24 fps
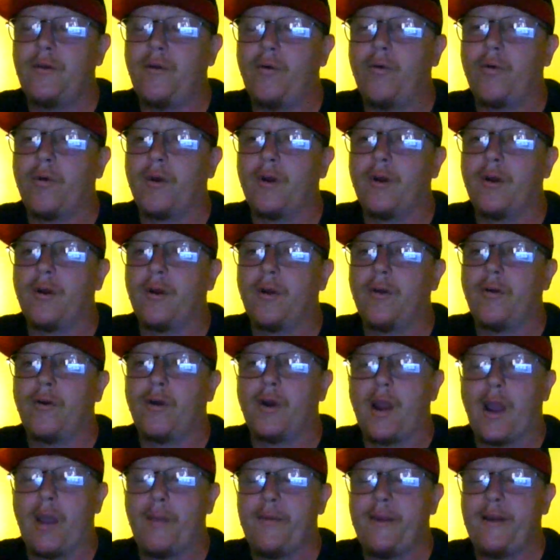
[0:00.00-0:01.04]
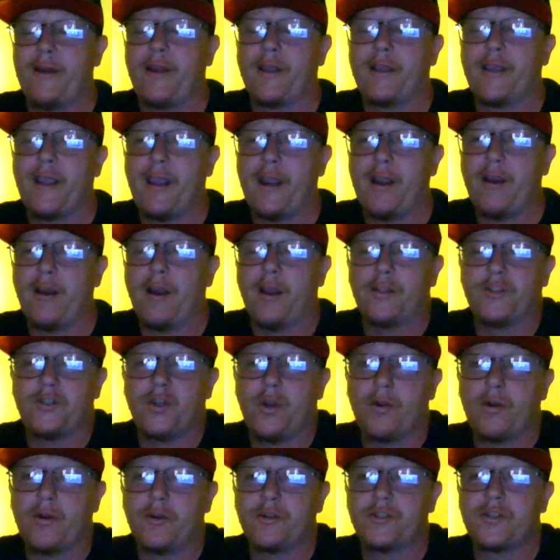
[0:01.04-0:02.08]
or I mean a
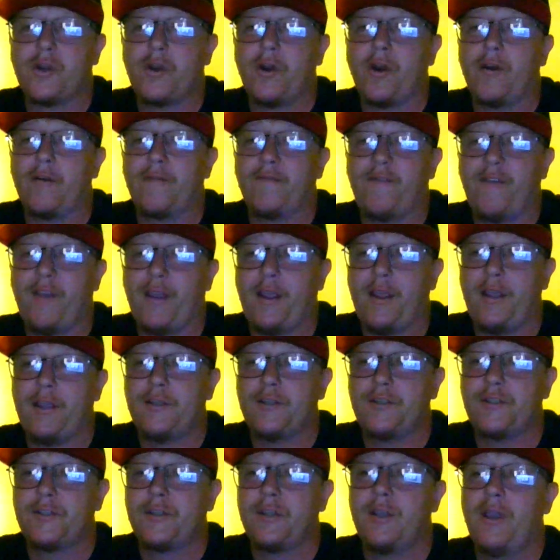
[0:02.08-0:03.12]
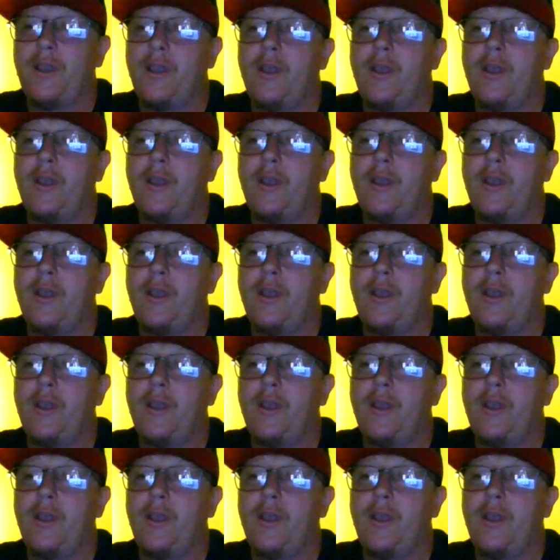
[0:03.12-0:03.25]
Joker's card face?